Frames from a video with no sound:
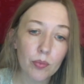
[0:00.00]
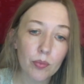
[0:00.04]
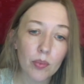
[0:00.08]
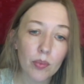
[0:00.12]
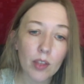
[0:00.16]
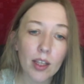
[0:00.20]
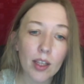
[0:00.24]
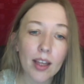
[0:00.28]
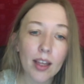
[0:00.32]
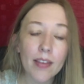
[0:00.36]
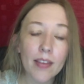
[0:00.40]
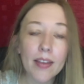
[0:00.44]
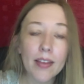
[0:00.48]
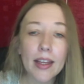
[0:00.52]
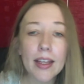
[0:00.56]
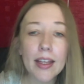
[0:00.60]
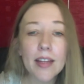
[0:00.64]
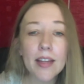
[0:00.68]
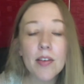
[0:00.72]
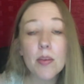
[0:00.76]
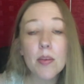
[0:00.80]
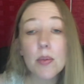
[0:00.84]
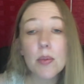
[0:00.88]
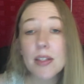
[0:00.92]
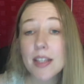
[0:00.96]
And they can
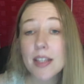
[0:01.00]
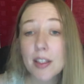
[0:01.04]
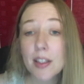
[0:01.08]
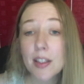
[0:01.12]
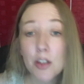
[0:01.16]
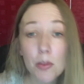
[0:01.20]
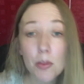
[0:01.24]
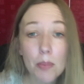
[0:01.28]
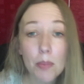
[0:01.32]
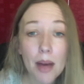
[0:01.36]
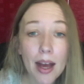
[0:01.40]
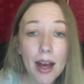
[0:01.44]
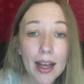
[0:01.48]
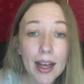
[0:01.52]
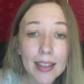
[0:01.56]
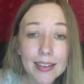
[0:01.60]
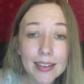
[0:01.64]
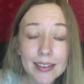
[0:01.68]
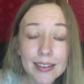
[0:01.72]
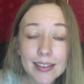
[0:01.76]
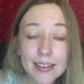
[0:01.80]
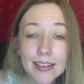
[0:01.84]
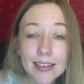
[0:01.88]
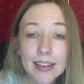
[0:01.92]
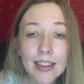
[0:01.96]
represent your
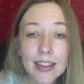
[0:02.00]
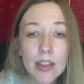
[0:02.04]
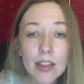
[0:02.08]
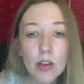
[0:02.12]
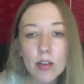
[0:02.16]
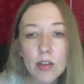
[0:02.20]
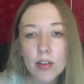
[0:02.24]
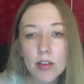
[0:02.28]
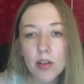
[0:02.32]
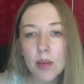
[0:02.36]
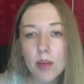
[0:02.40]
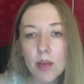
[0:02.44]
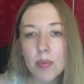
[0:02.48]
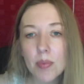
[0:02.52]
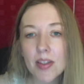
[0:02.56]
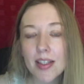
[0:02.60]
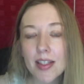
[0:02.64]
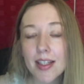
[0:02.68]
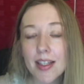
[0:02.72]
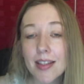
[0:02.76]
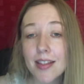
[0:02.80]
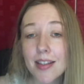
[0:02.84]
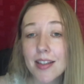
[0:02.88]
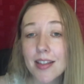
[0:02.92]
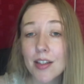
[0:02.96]
past. It can also
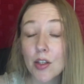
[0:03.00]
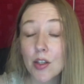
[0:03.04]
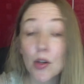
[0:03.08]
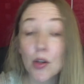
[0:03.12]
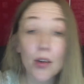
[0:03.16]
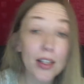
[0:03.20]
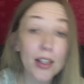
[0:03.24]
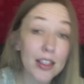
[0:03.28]
represent your inner